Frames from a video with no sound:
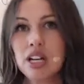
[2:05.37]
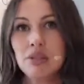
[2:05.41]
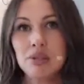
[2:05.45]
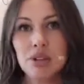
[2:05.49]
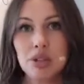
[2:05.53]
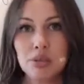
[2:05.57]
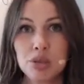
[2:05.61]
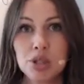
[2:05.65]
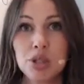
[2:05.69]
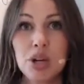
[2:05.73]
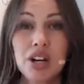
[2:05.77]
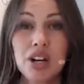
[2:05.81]

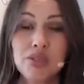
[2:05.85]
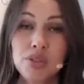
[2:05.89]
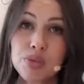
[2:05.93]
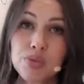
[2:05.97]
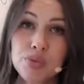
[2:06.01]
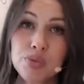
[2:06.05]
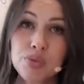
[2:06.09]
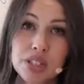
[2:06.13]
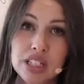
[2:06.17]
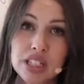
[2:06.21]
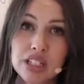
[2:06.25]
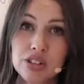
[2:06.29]
Maybe you have a
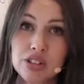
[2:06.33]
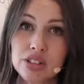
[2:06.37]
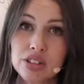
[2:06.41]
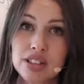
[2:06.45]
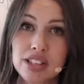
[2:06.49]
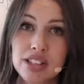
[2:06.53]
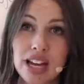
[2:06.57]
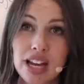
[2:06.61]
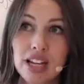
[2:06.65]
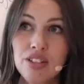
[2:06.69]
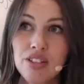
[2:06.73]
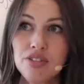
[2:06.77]
really good
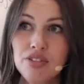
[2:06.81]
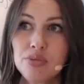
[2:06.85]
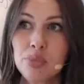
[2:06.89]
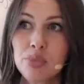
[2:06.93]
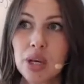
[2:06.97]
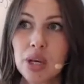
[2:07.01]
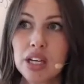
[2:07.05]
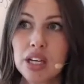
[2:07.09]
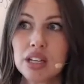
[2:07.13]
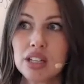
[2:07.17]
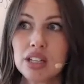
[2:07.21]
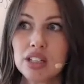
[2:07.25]
life,
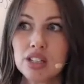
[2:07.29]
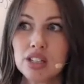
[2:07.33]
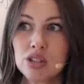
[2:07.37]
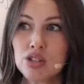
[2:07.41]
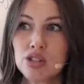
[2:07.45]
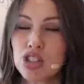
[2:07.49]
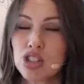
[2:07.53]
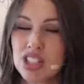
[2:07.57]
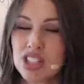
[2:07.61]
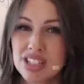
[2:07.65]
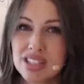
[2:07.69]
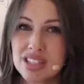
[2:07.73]
but you
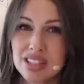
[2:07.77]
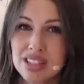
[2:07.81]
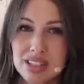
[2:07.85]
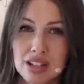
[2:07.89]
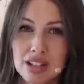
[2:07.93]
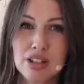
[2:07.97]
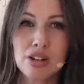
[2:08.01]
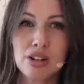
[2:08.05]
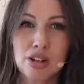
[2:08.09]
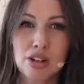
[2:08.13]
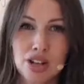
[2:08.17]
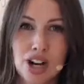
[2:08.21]
just
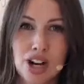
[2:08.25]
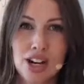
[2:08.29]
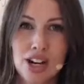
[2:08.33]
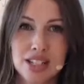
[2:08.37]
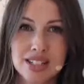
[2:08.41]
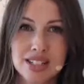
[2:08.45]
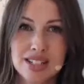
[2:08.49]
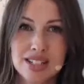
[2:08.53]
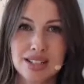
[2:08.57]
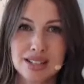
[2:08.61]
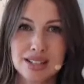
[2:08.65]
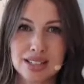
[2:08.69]
are
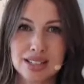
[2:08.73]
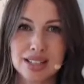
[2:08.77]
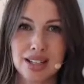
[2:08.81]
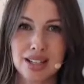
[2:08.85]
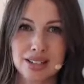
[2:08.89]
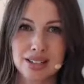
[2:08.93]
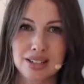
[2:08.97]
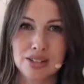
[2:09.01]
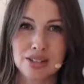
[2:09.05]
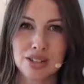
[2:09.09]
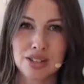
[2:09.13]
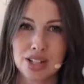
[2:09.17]
constantly
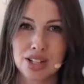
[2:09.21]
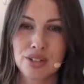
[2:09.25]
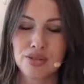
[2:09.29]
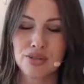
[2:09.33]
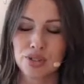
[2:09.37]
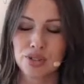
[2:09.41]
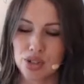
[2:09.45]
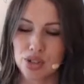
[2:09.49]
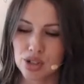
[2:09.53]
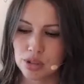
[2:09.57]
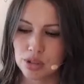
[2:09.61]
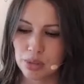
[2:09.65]
telling yourself
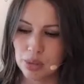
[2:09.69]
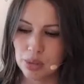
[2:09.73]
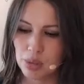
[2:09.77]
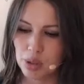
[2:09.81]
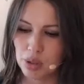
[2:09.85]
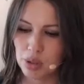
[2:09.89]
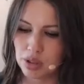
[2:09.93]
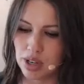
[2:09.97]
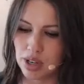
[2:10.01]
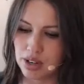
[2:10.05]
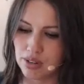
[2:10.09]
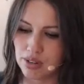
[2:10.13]
you should be
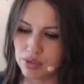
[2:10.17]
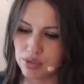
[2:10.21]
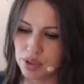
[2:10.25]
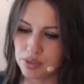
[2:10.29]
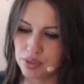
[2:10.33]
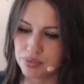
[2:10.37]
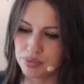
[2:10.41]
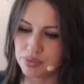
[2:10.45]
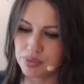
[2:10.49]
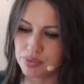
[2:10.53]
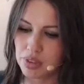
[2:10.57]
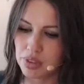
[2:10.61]
more
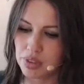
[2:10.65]
grateful.